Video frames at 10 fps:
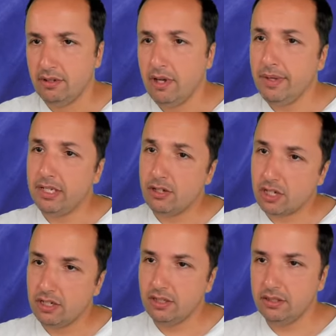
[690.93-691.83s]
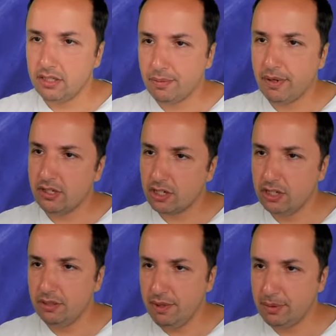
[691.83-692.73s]
I mean, this could, these pawns
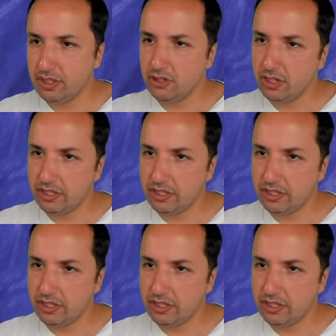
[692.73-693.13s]
could be potentially